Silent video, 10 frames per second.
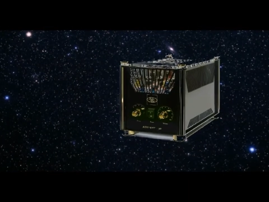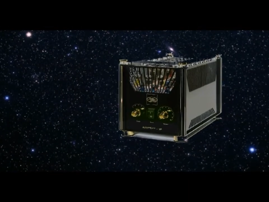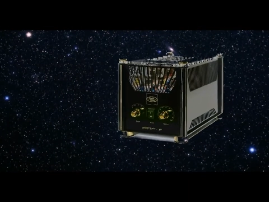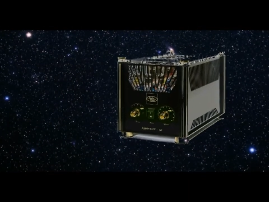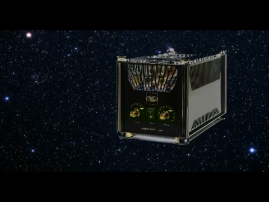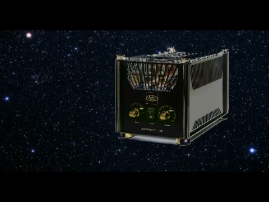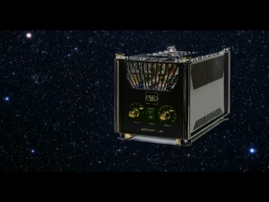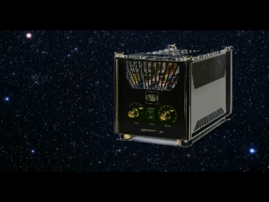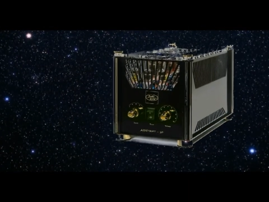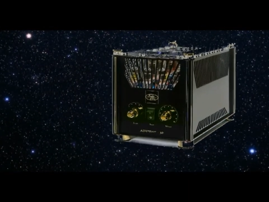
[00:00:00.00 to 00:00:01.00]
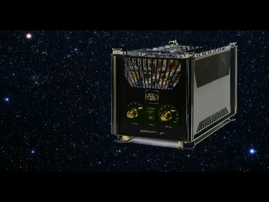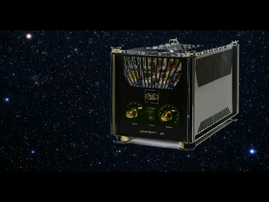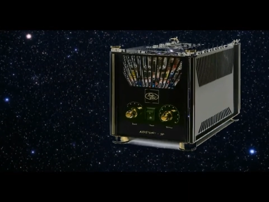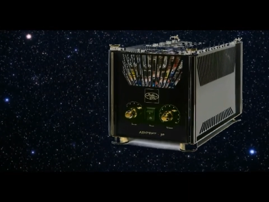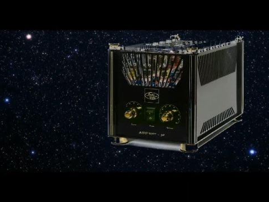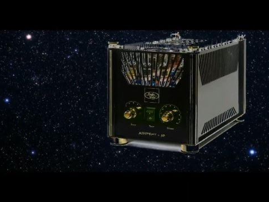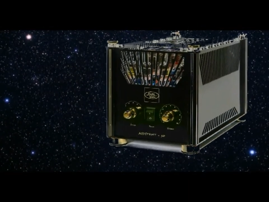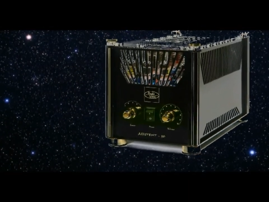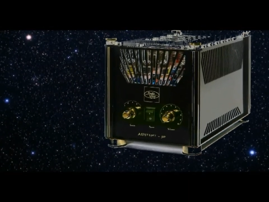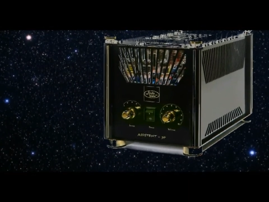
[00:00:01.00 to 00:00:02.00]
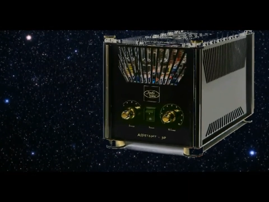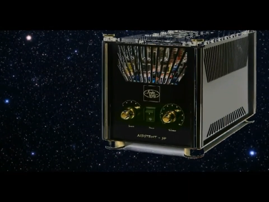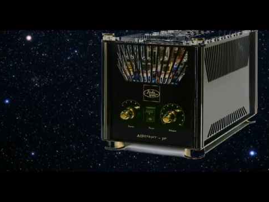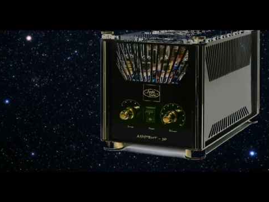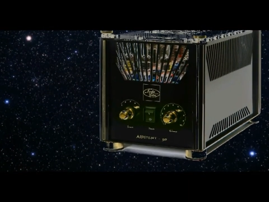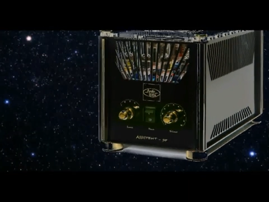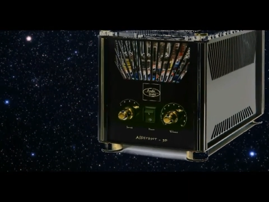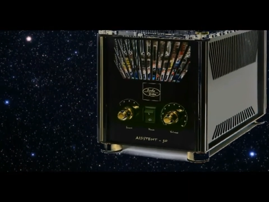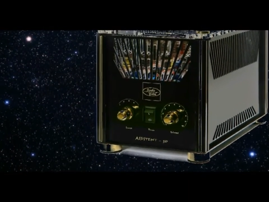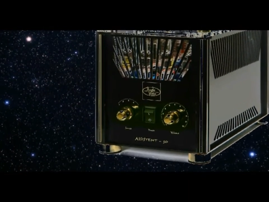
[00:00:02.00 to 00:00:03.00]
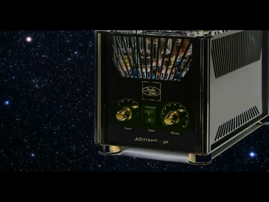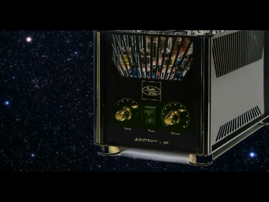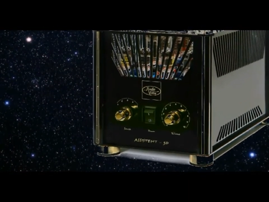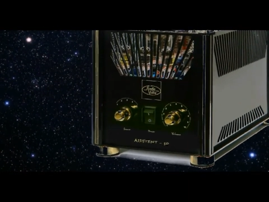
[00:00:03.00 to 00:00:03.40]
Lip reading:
(no speaker visible)